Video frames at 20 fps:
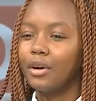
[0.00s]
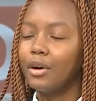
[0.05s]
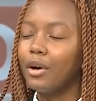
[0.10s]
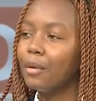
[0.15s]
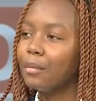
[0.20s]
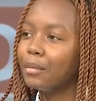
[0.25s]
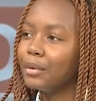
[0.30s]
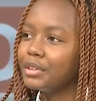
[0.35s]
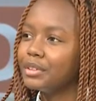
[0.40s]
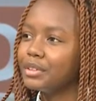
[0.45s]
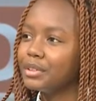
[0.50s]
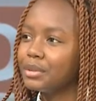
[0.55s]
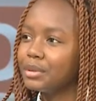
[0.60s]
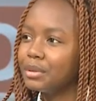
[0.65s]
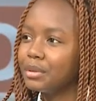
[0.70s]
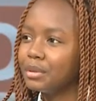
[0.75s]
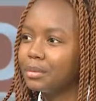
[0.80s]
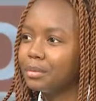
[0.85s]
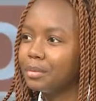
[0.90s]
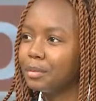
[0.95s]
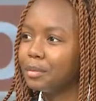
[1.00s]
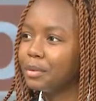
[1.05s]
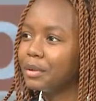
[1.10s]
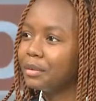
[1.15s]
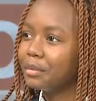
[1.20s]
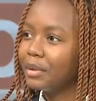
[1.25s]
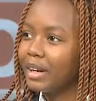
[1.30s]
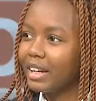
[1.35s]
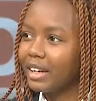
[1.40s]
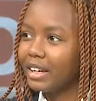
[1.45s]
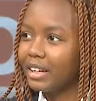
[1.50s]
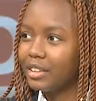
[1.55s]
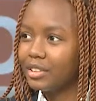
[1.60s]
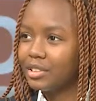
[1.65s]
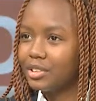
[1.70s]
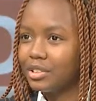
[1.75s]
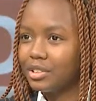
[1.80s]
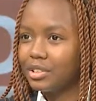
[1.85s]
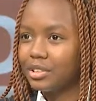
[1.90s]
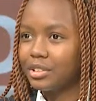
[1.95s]
common to people my
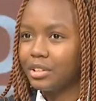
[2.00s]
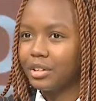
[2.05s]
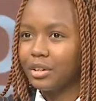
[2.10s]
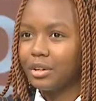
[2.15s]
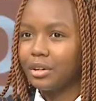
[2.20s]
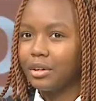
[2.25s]
age.